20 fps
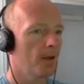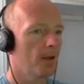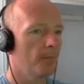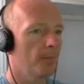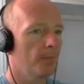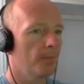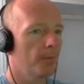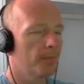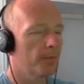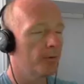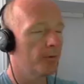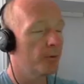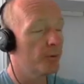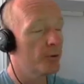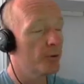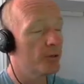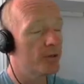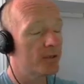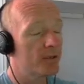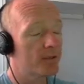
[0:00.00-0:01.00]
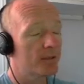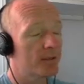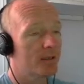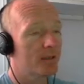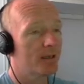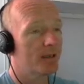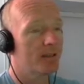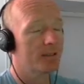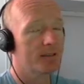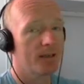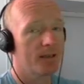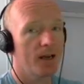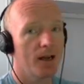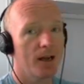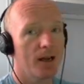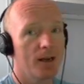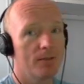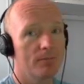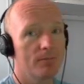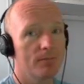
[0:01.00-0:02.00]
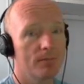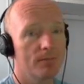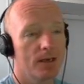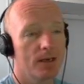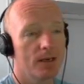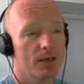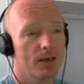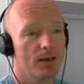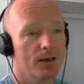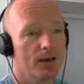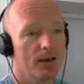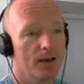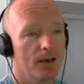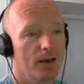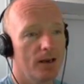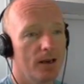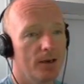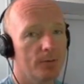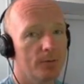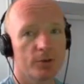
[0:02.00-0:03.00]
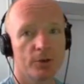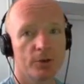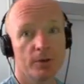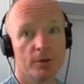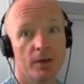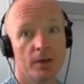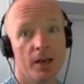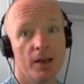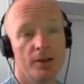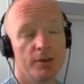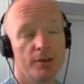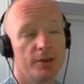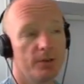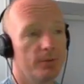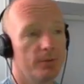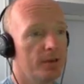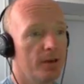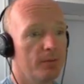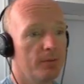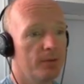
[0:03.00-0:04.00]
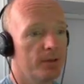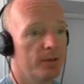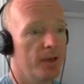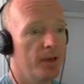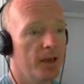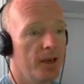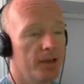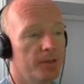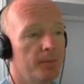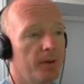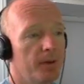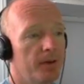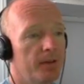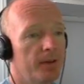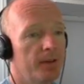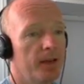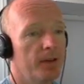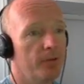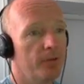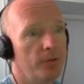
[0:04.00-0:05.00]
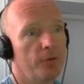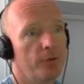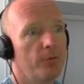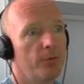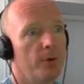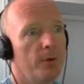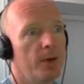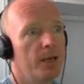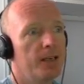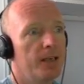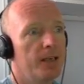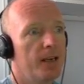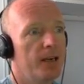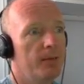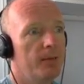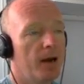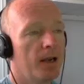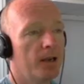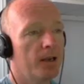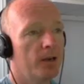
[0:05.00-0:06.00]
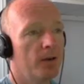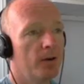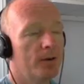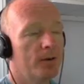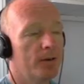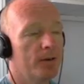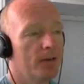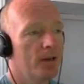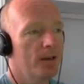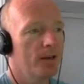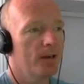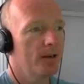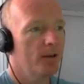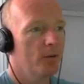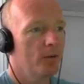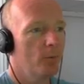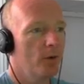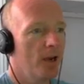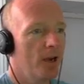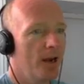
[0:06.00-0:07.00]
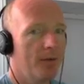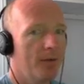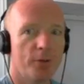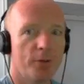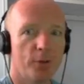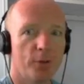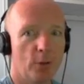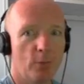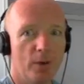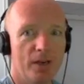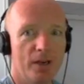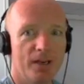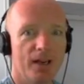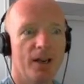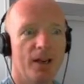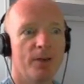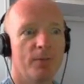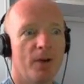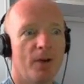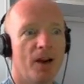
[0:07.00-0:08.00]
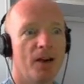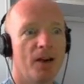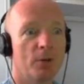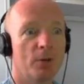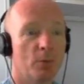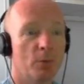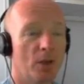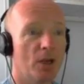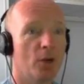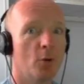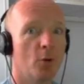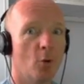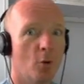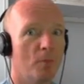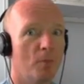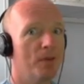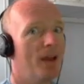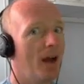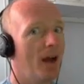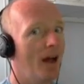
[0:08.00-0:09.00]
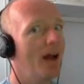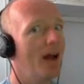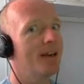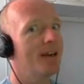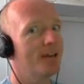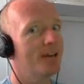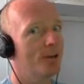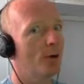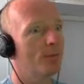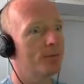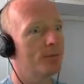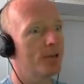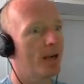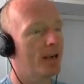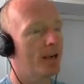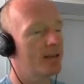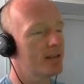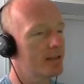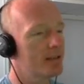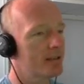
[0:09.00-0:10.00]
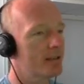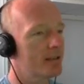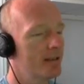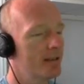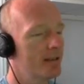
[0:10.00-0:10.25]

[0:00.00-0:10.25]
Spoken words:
But for us, at the time, it was cutting edge. It was the next big thing. 3D, my God. We have a 3D environment. We can go behind objects.